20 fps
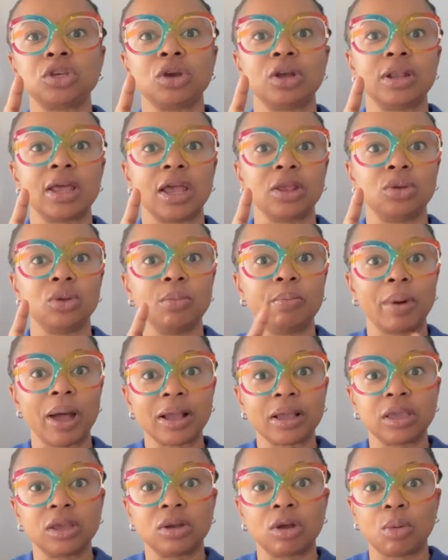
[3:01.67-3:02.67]
sure that you
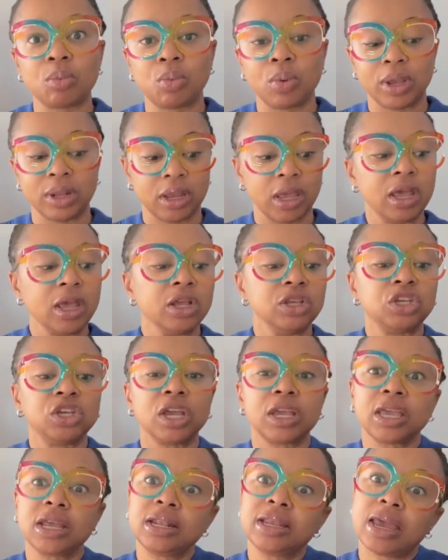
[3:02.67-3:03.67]
back it up with
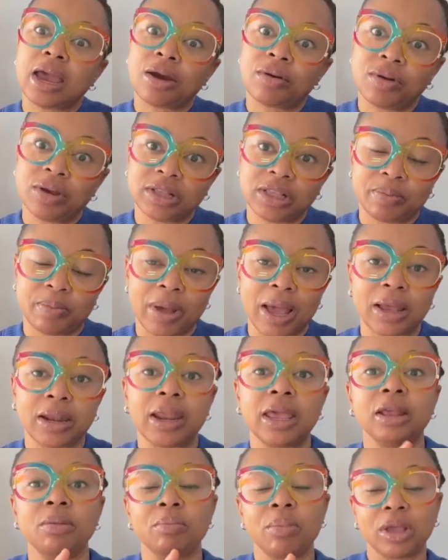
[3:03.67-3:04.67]
checking their wristband
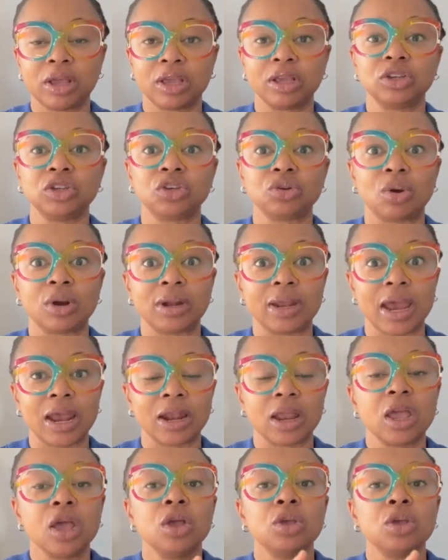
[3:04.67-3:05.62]
and making sure that